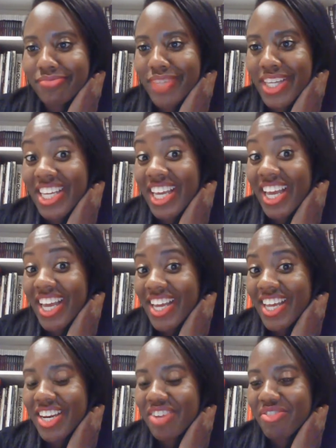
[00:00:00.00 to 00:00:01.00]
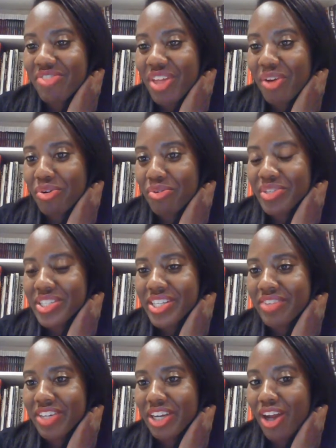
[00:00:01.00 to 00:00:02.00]
in the end, if they were
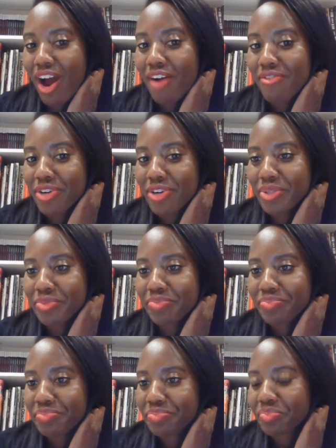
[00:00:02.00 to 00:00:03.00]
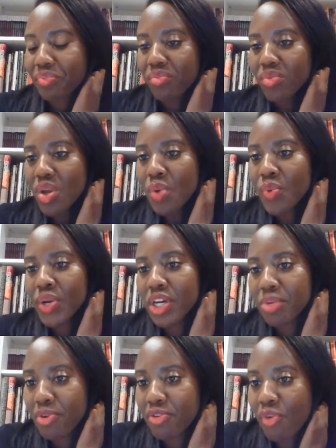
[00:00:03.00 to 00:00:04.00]
receiving an offer, we
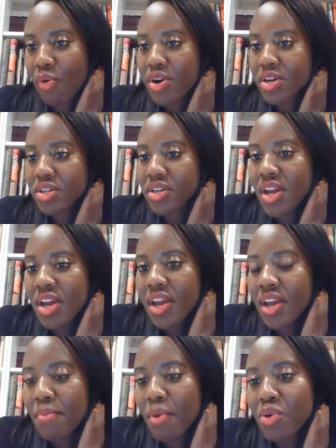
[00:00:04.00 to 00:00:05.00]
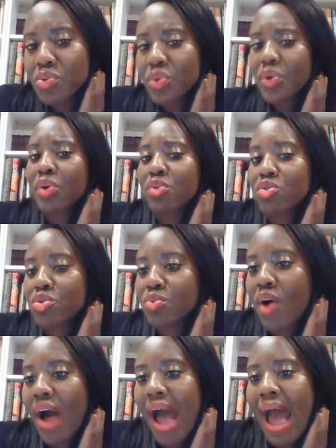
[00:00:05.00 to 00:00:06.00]
couldn't move forward. Most recruiters
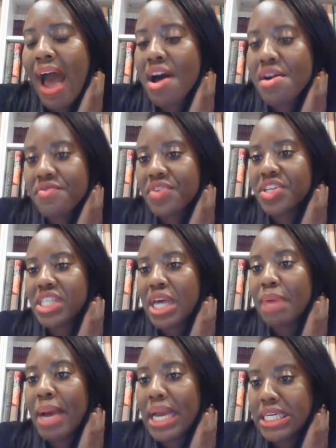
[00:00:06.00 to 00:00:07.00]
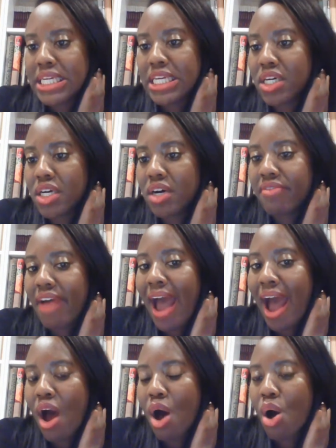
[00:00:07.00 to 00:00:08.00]
will have some idea of
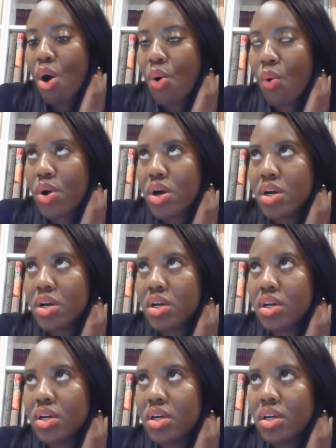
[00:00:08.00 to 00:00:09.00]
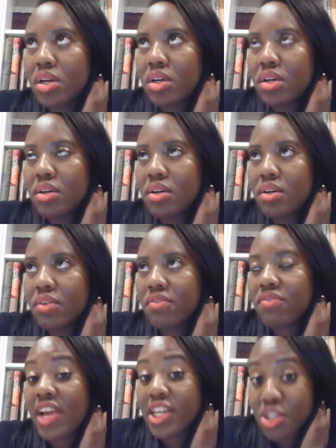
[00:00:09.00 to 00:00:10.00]
how
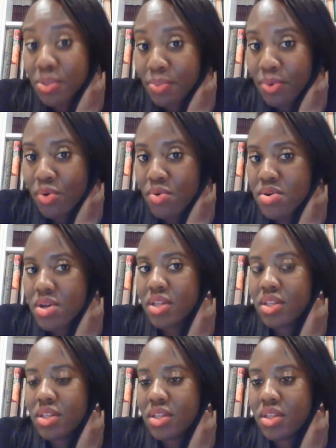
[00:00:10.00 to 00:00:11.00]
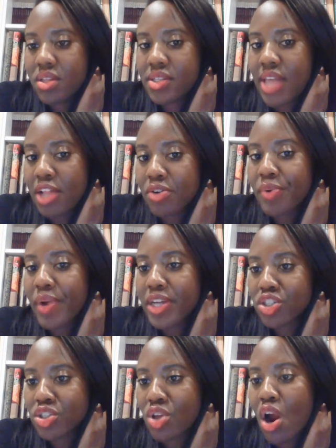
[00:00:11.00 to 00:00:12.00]
flexible salary
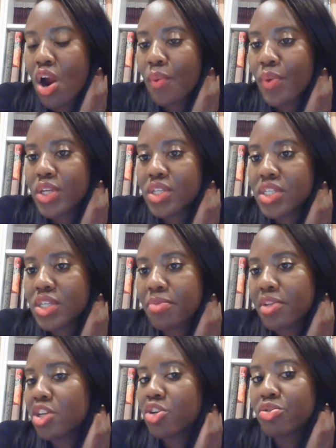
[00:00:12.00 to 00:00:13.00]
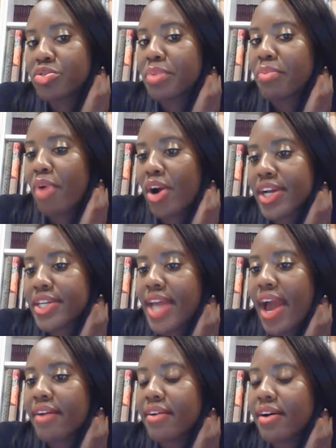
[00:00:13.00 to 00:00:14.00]
ranges are. We typically are using market
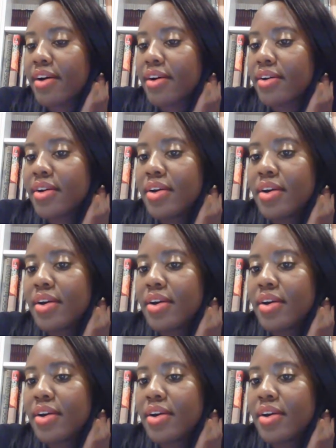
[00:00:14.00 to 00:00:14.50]
data.